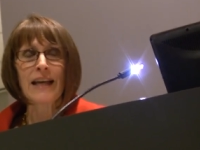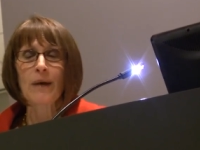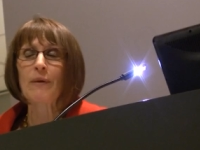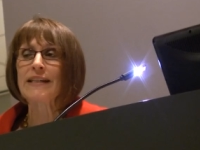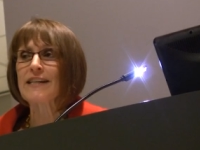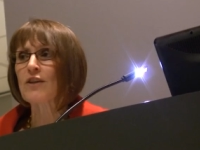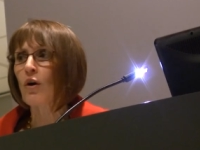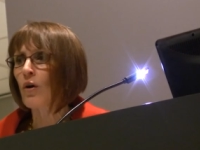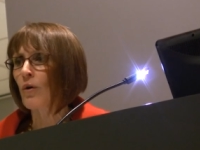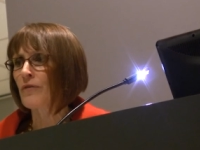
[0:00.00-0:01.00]
and we need to
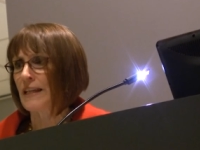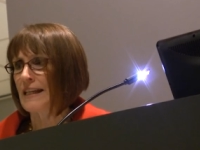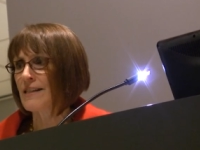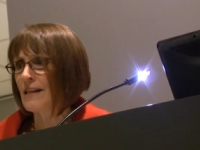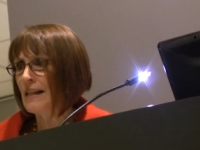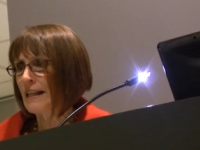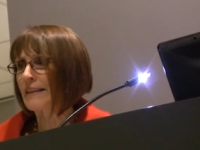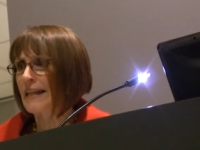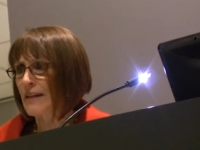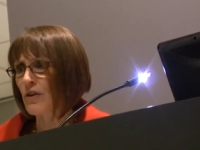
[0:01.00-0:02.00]
hold these
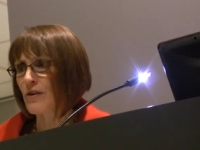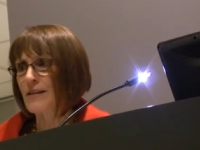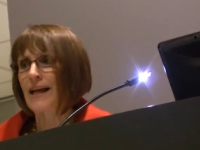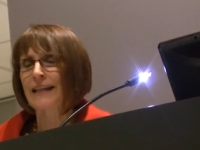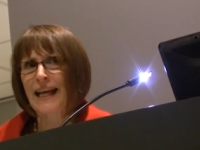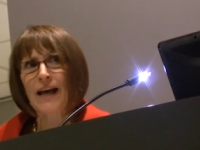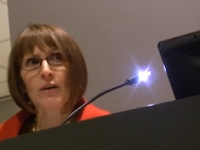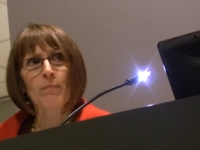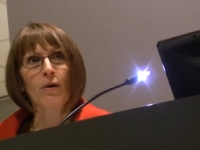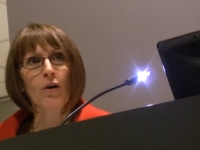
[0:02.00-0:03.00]
leaders
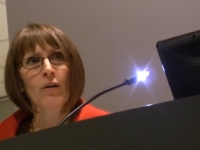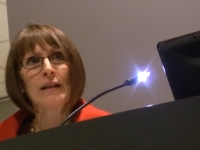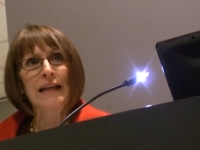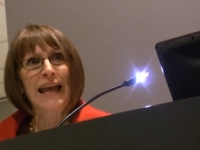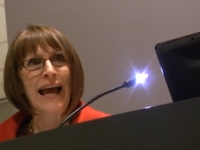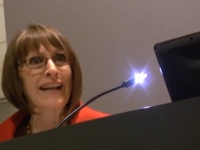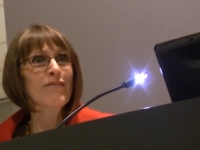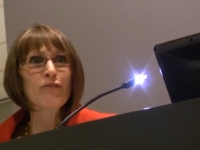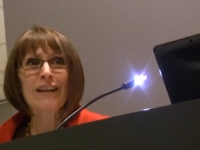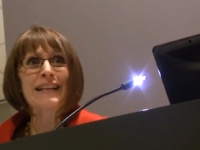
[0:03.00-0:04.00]
accountable, and
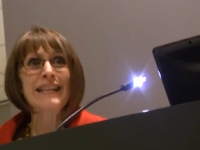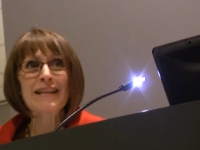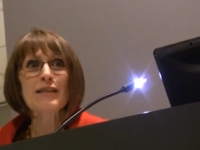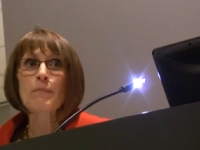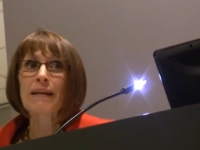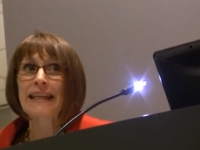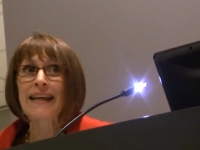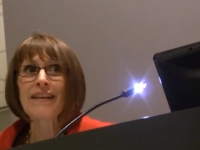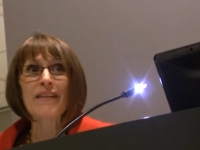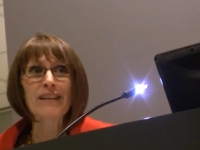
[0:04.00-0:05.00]
it really needs to
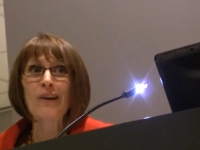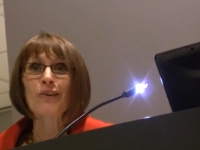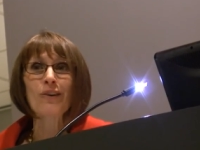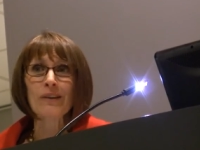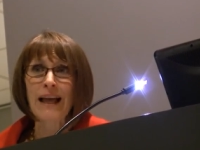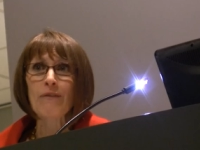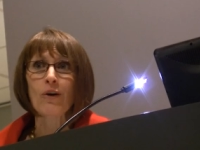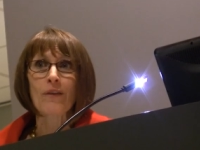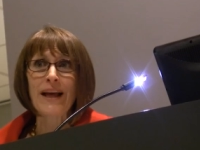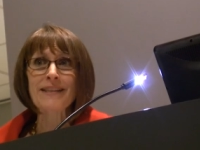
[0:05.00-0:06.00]
begin in the local
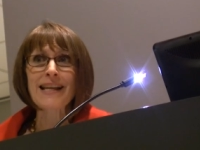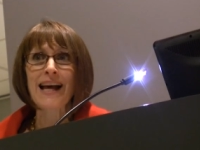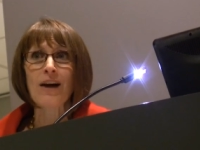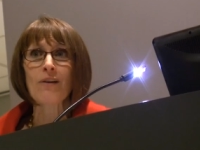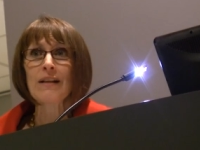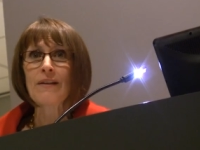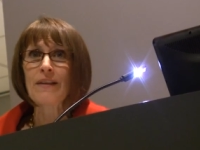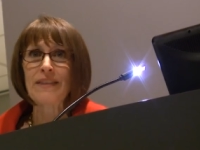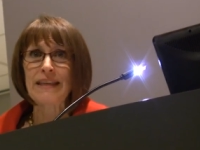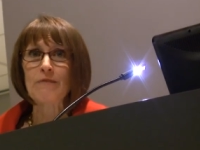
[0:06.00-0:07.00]
level. That's how
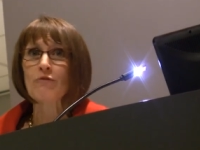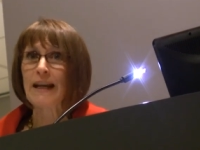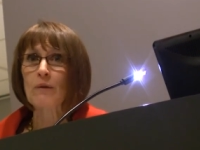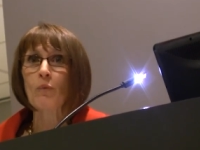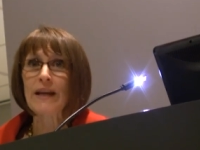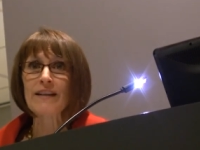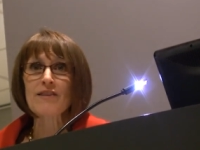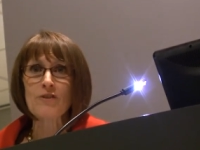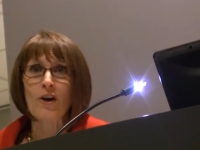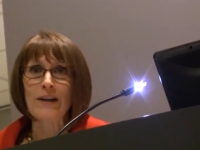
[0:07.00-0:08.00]
the right wing
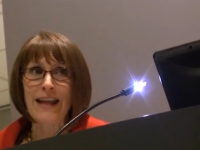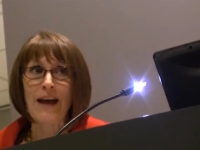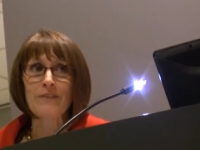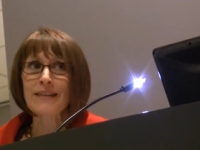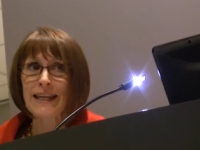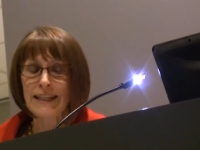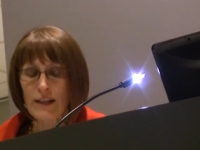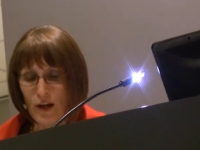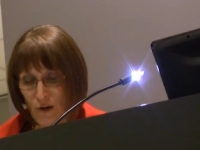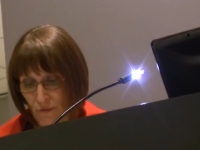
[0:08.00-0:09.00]
started out,
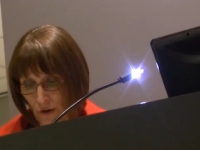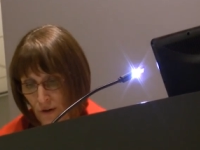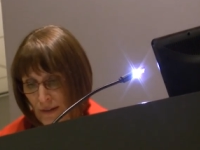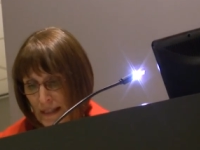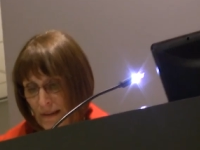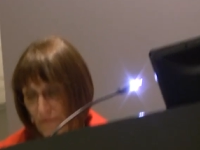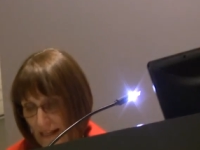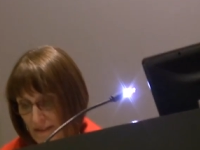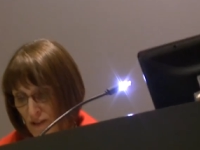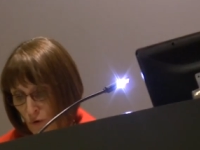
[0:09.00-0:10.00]
taking over
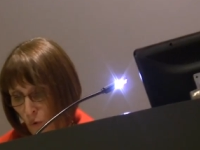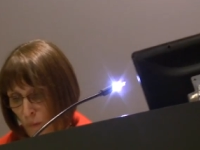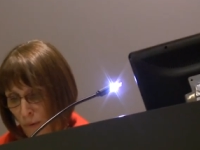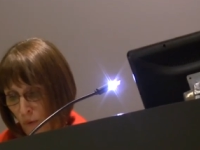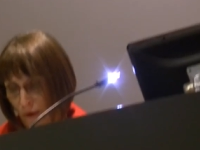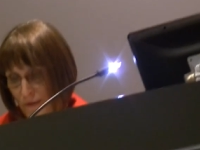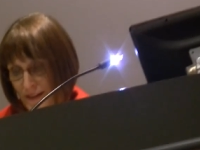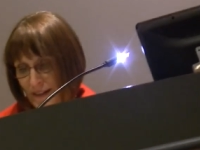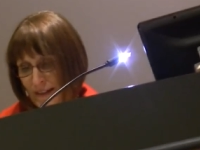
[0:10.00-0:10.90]
school boards.